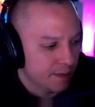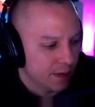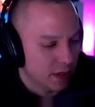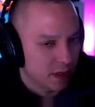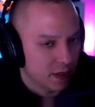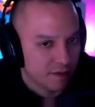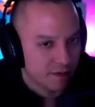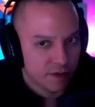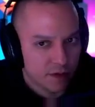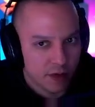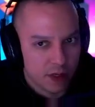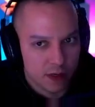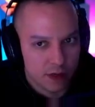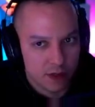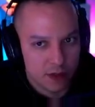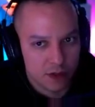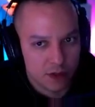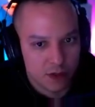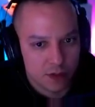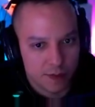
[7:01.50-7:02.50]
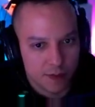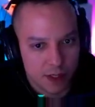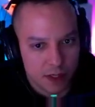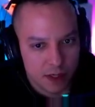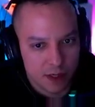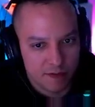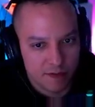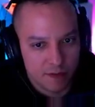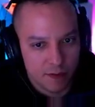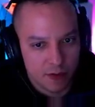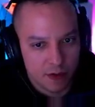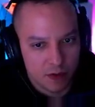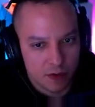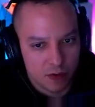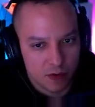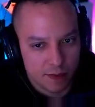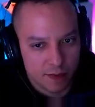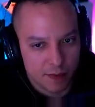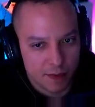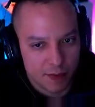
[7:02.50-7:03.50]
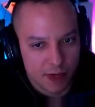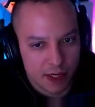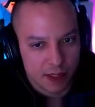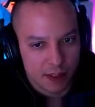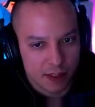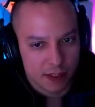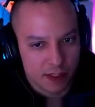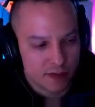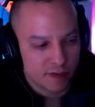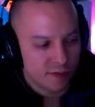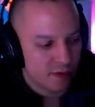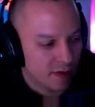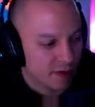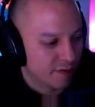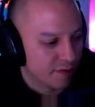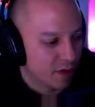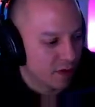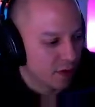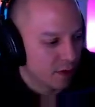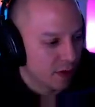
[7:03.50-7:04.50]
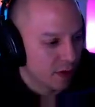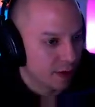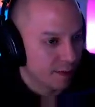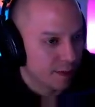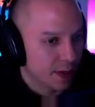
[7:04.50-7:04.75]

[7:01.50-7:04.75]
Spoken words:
think for now that should be enough. We could drop a Baneling Nest for a follow-up,